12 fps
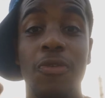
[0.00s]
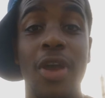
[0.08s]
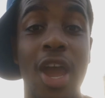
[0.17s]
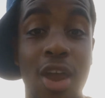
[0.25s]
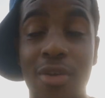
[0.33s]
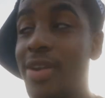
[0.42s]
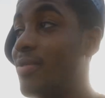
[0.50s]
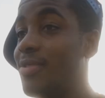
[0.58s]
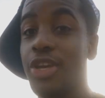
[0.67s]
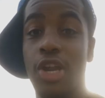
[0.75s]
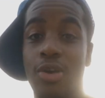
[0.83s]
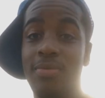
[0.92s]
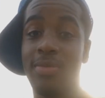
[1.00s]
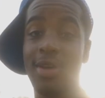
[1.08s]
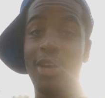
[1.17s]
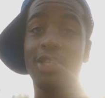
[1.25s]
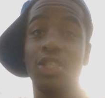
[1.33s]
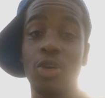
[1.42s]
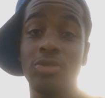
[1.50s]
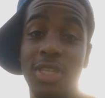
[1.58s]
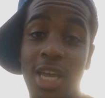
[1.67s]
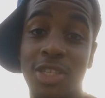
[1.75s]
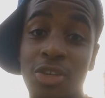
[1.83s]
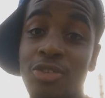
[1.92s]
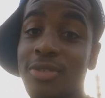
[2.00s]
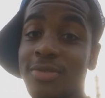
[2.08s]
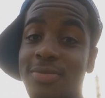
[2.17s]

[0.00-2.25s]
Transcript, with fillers: Aaron. You know, so stay tuned.